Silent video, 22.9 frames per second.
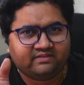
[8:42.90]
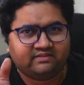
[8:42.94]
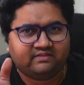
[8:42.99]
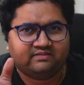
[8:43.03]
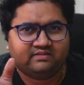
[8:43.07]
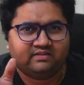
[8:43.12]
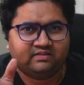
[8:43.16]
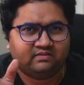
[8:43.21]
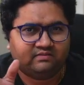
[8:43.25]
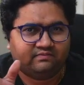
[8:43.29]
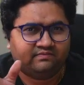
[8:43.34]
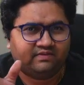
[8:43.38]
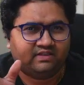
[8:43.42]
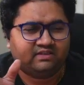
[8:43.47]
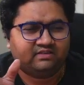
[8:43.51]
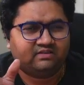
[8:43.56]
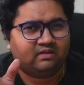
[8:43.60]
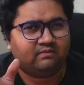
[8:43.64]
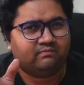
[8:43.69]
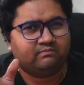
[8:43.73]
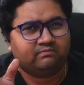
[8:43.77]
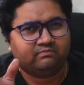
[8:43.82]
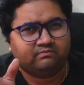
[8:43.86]
there's
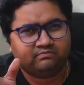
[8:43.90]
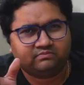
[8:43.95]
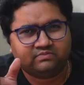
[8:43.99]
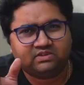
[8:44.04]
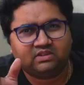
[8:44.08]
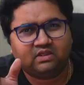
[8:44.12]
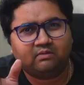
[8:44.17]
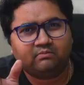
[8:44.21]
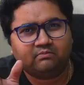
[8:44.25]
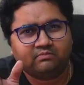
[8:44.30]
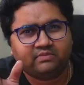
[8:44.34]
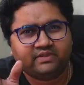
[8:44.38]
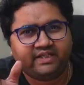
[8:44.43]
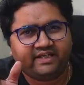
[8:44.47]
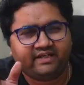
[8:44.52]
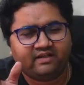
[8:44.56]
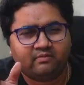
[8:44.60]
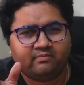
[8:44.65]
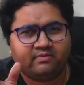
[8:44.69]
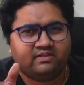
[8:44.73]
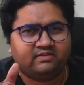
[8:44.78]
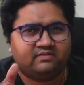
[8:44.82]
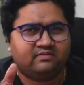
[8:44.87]
some
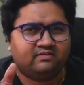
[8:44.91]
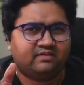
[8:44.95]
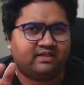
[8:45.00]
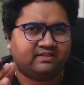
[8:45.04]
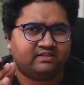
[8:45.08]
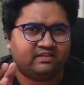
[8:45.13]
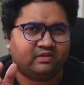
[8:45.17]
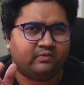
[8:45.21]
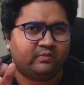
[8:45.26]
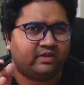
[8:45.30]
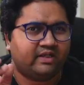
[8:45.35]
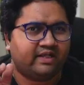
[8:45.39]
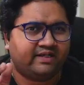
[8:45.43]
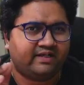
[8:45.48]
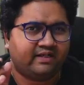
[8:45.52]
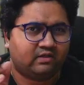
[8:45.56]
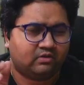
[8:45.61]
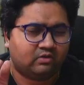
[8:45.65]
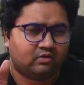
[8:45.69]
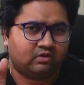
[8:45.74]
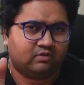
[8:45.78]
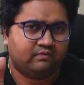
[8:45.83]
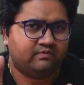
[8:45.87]
databases like SQLite and
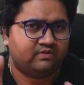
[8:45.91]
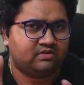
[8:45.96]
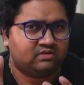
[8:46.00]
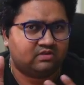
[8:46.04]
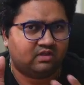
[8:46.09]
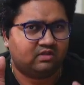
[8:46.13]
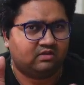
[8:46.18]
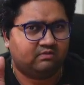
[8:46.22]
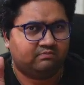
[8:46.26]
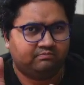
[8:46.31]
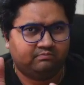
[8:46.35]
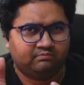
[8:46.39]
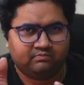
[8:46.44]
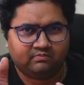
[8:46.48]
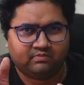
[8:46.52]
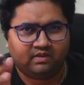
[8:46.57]
all which are